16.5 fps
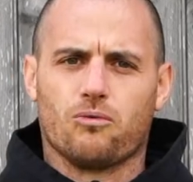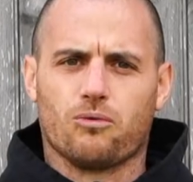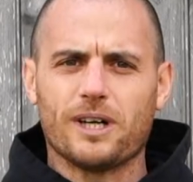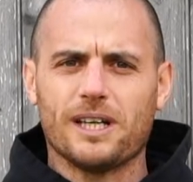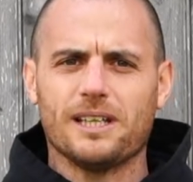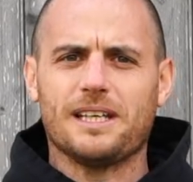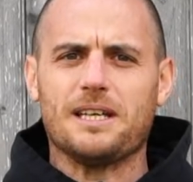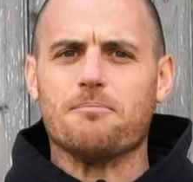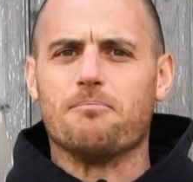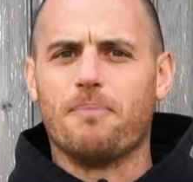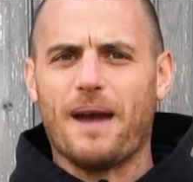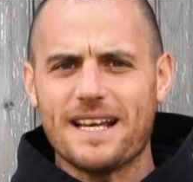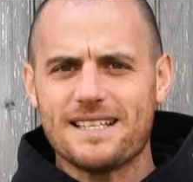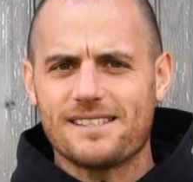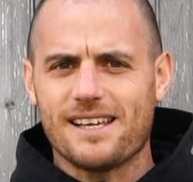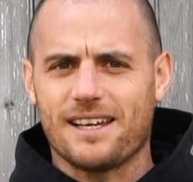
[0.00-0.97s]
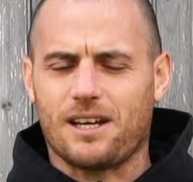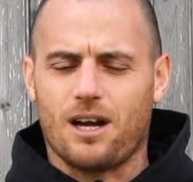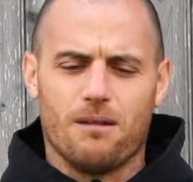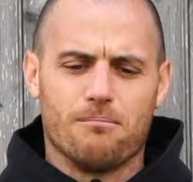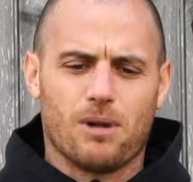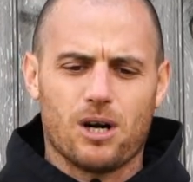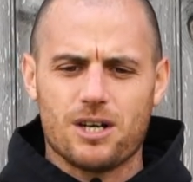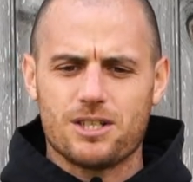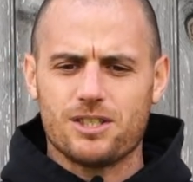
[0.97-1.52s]
Really
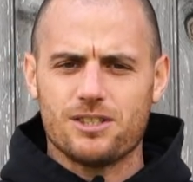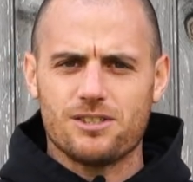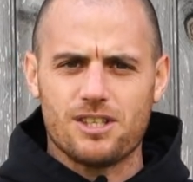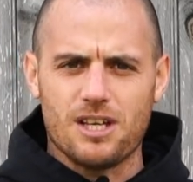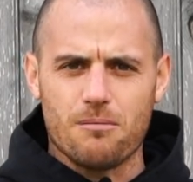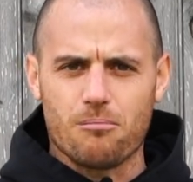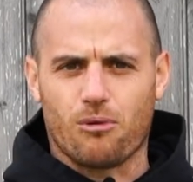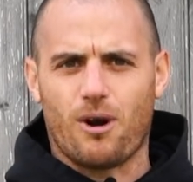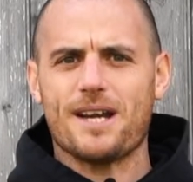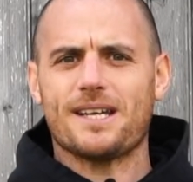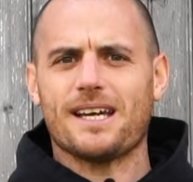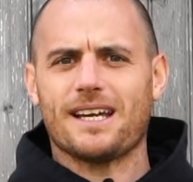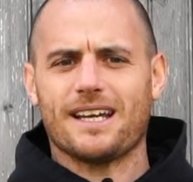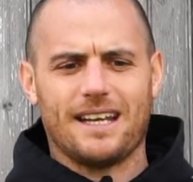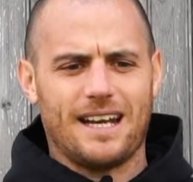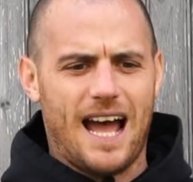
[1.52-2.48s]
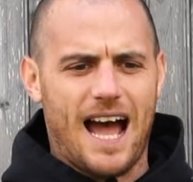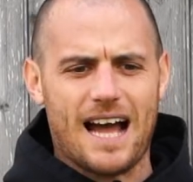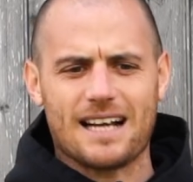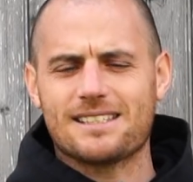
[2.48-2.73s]
basic emergency braking and